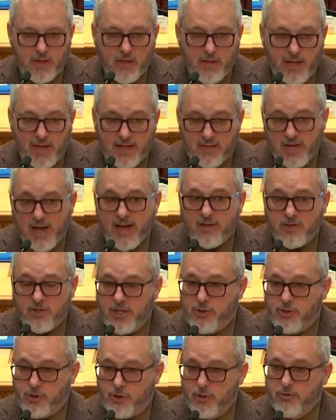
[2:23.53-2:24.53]
That's actually
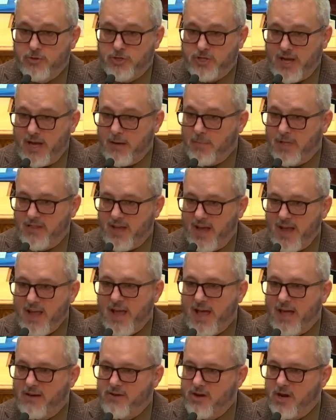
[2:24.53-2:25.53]
a true statement. They
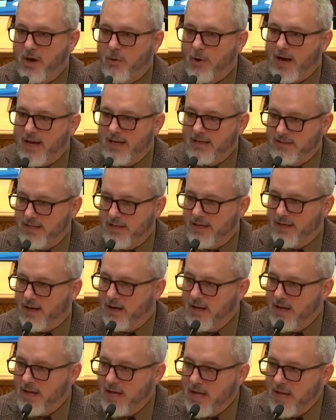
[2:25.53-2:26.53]
had no idea.
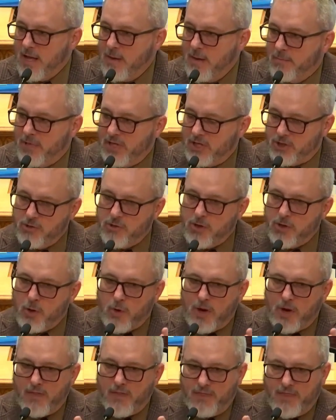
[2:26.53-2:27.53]
But you know
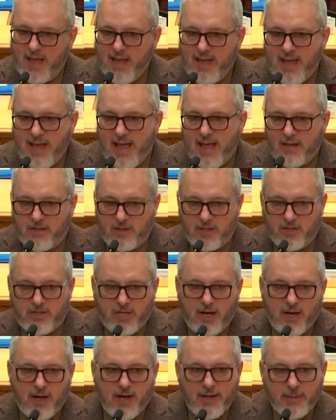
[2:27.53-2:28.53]
what they had at the
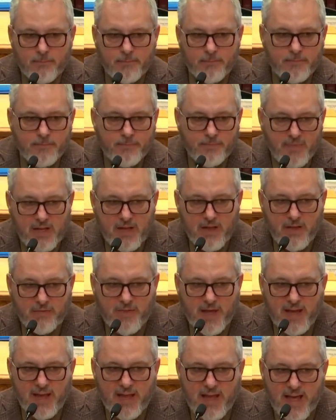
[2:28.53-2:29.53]
time?
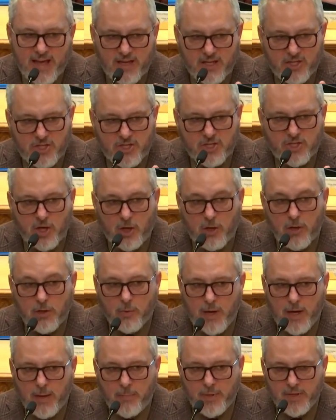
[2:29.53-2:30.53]
They had assault
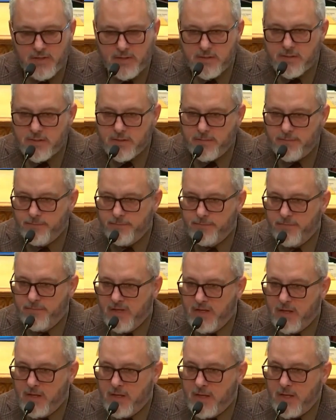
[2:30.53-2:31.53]
weapons.
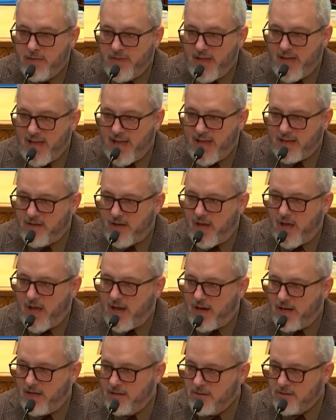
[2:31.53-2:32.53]
They had
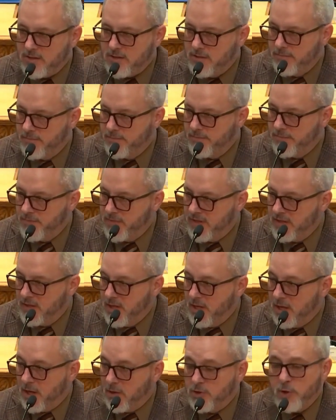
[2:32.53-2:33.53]
cannons.
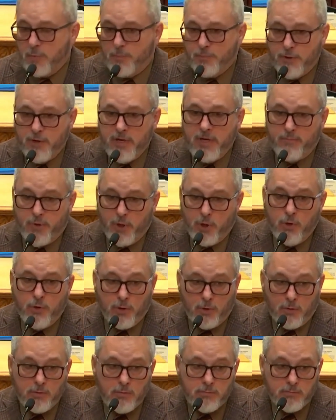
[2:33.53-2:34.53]
Those are pretty
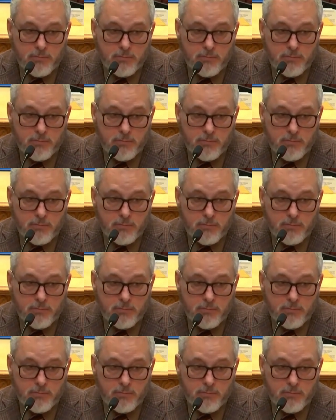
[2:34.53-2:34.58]
brutal.